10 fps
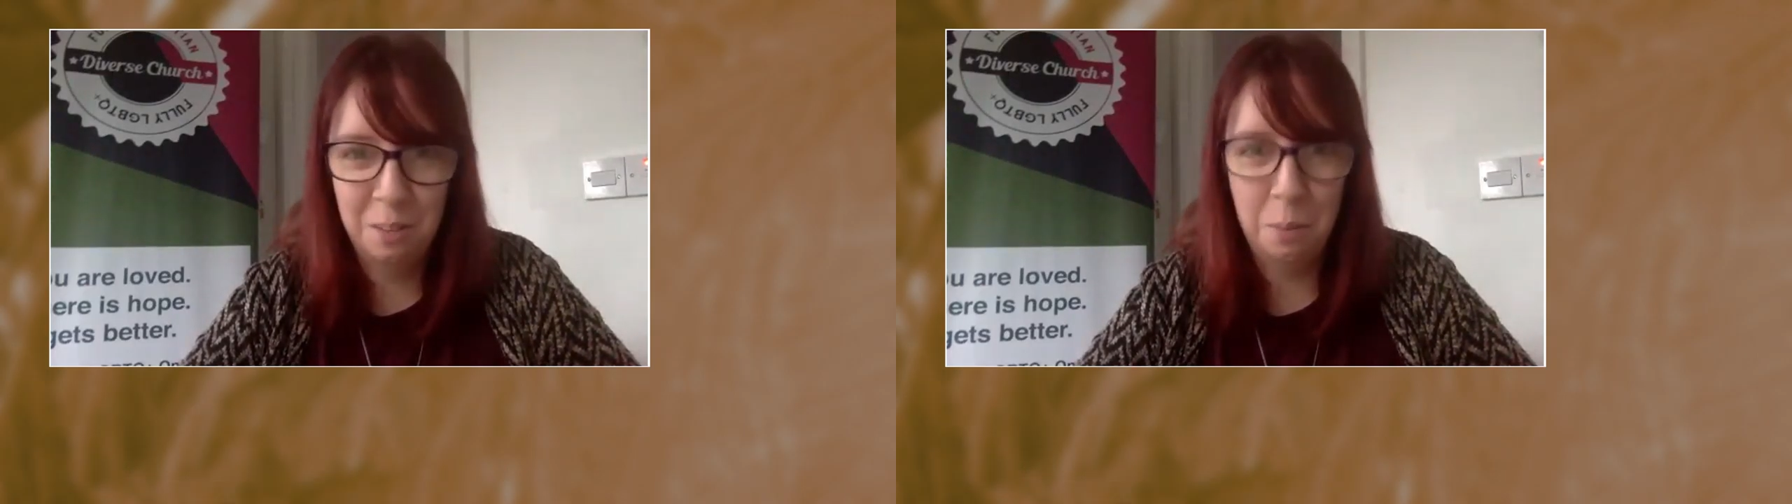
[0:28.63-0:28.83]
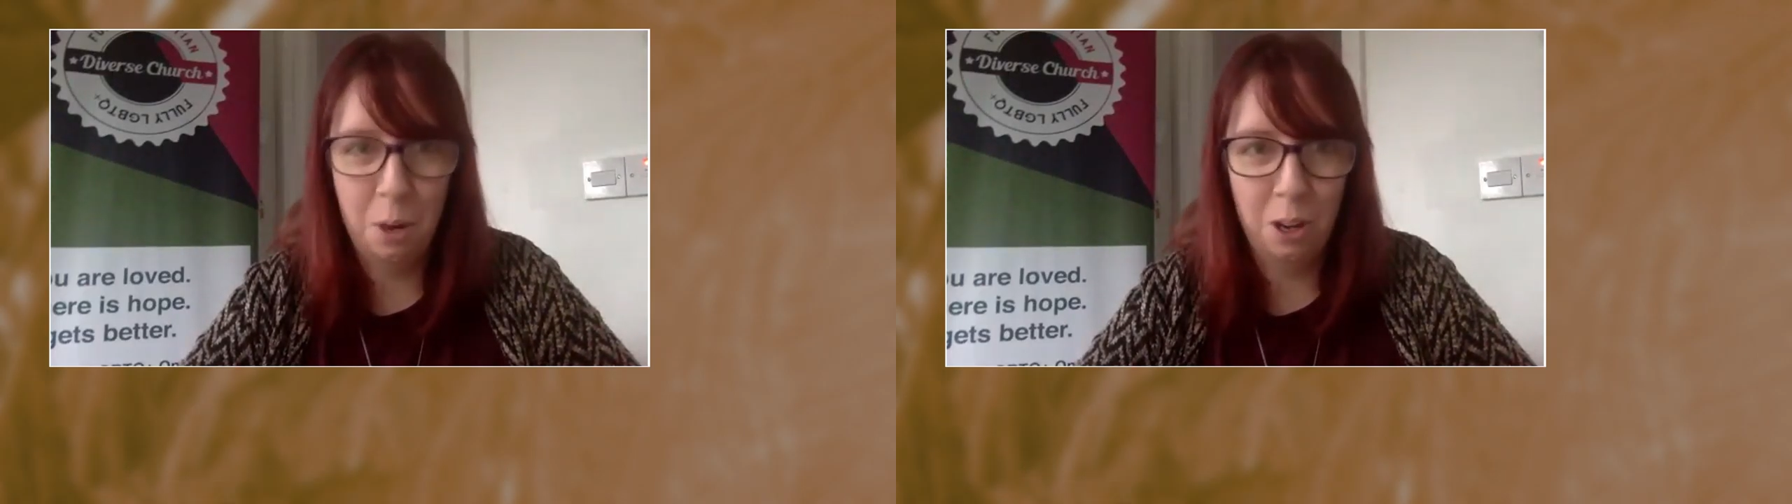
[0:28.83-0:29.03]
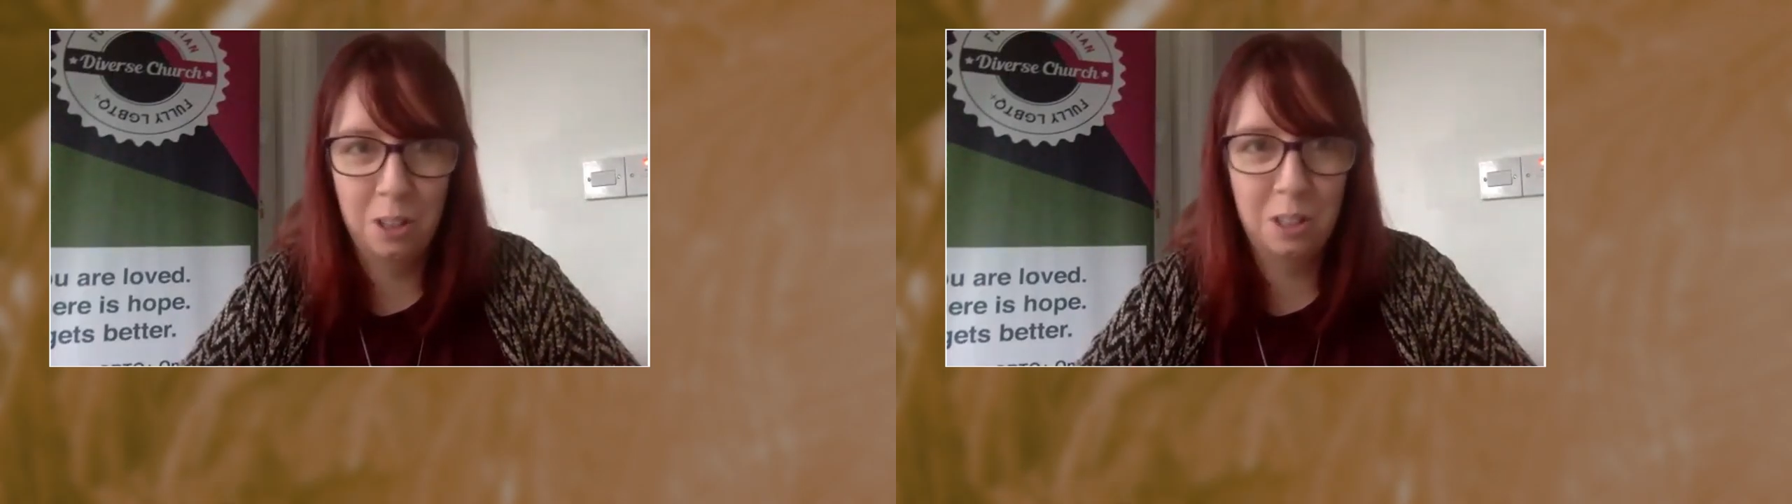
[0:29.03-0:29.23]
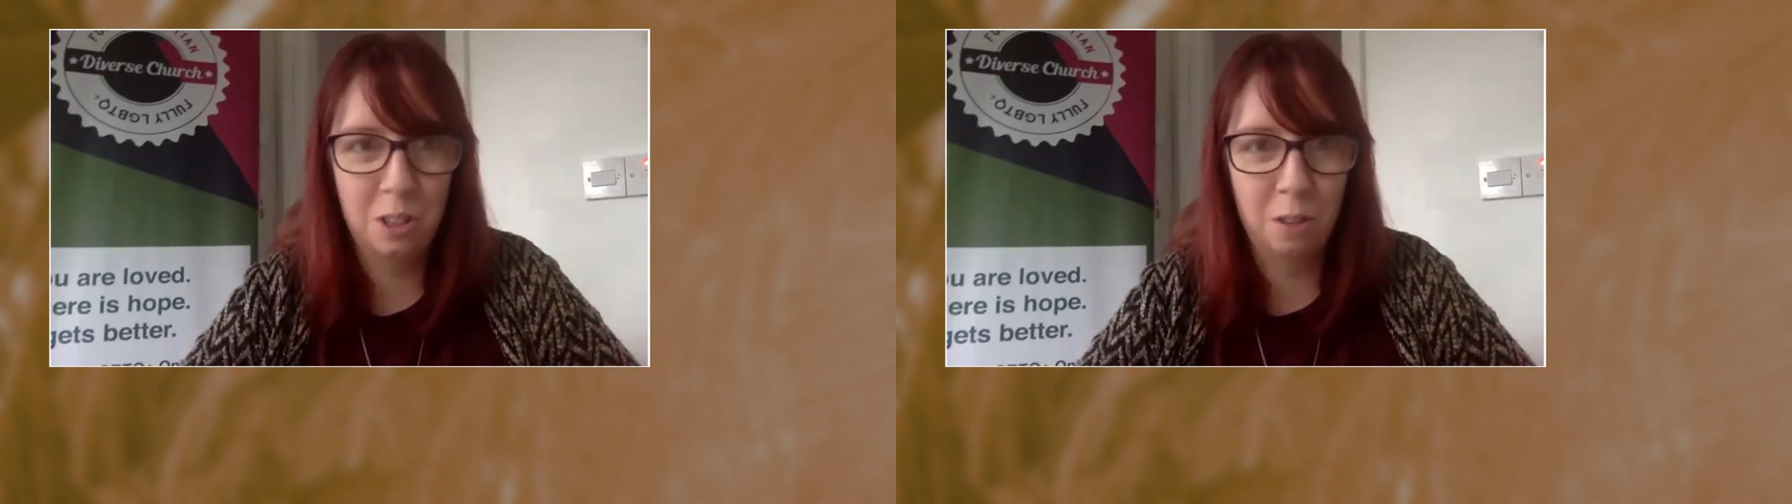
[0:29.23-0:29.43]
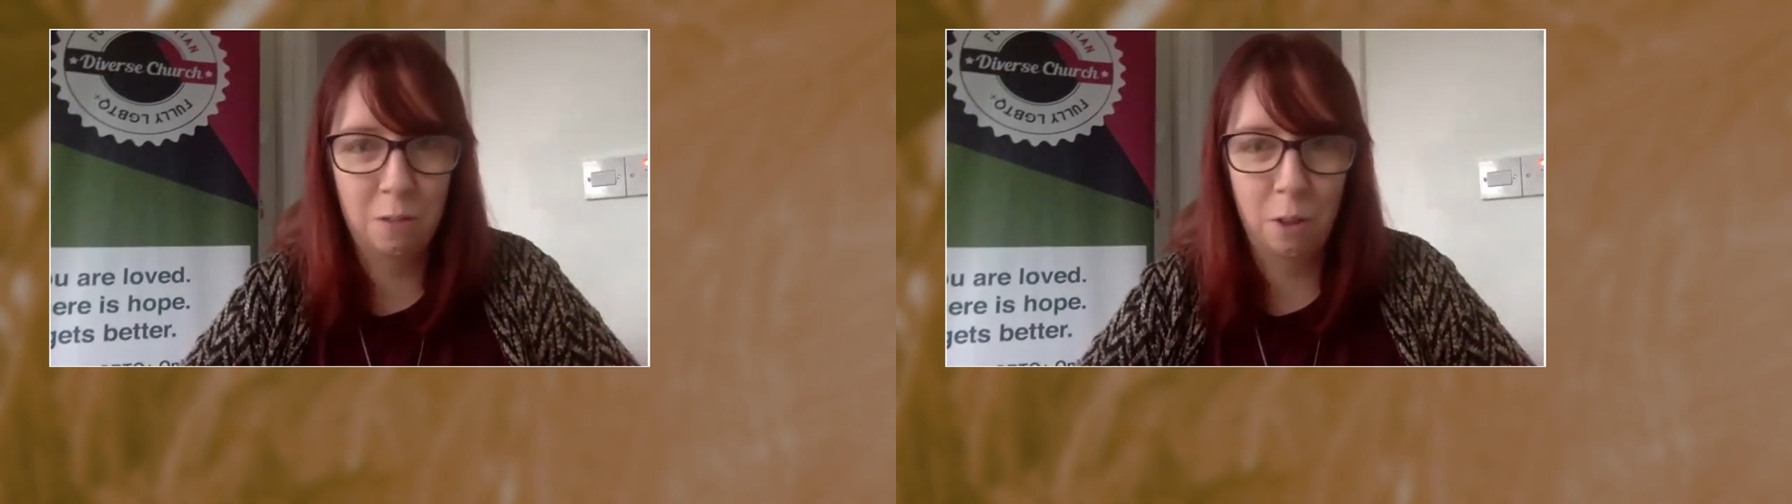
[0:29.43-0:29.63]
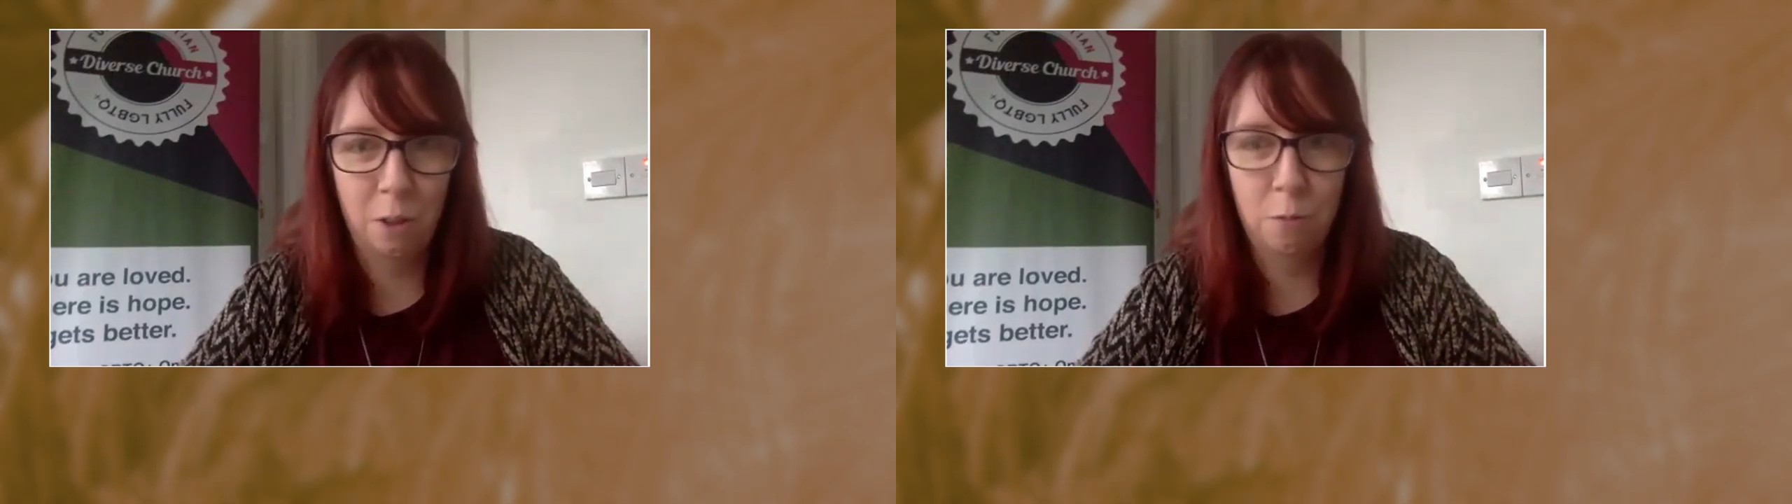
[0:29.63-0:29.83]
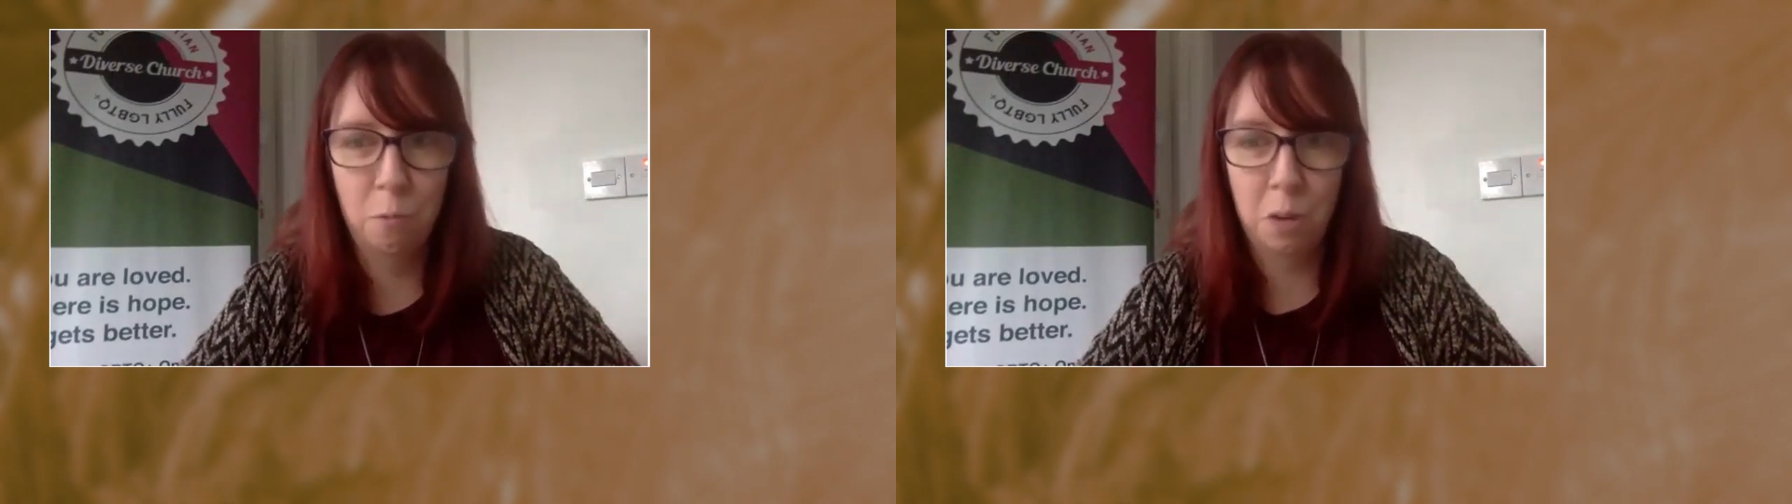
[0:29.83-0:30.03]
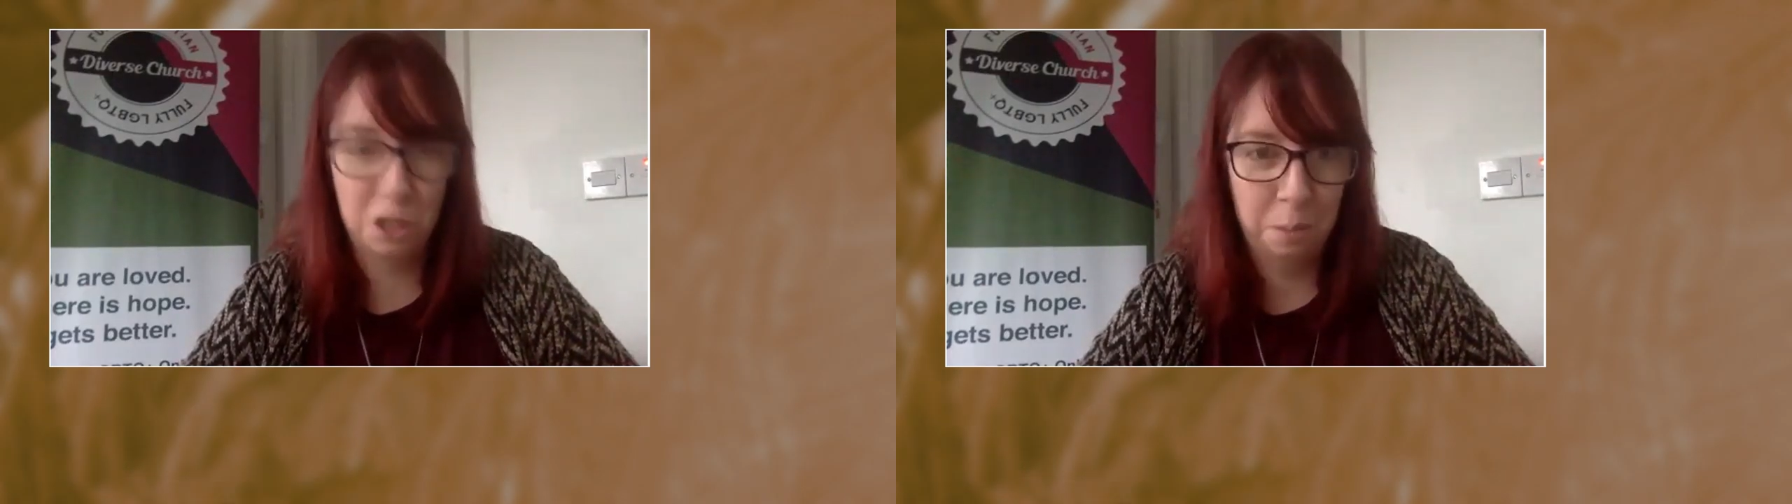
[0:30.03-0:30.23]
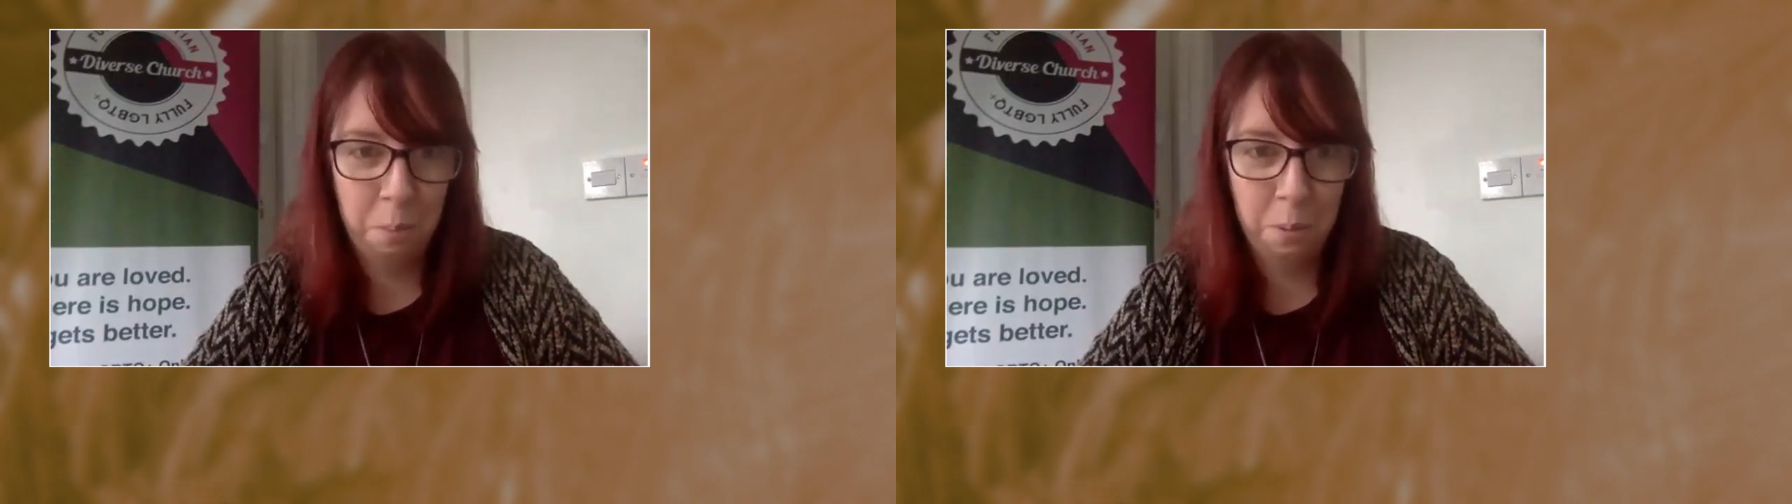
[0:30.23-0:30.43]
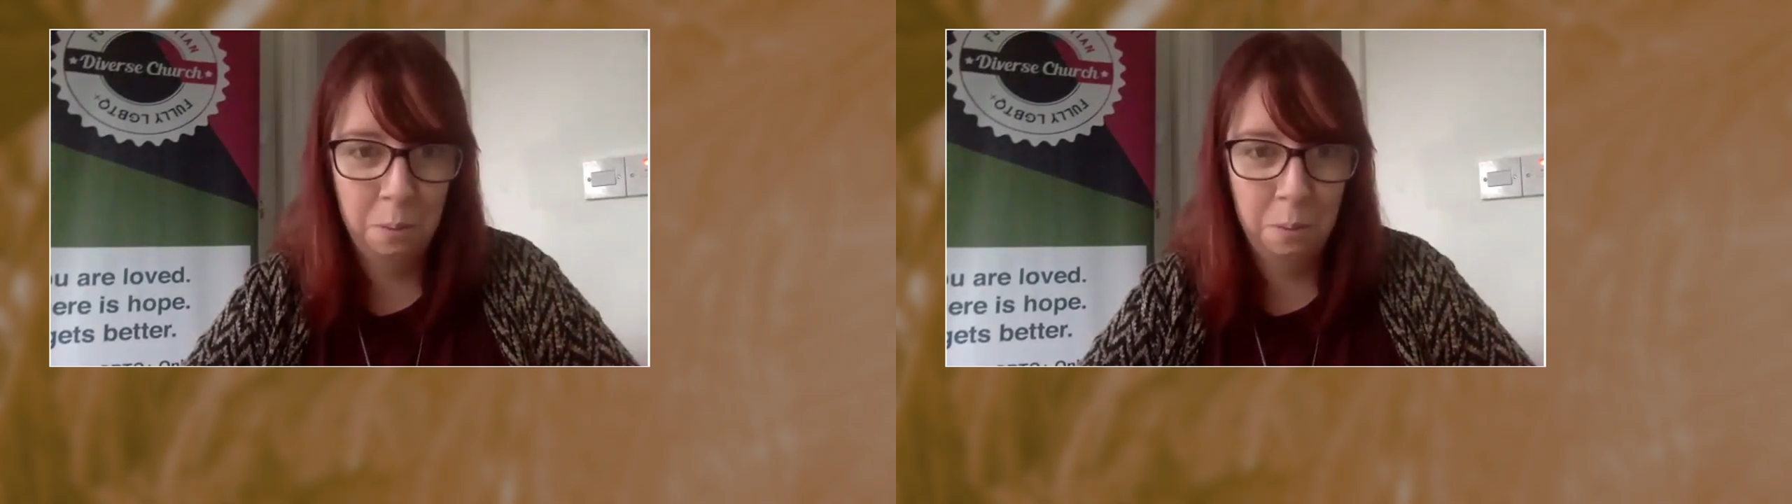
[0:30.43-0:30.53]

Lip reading: parts of worship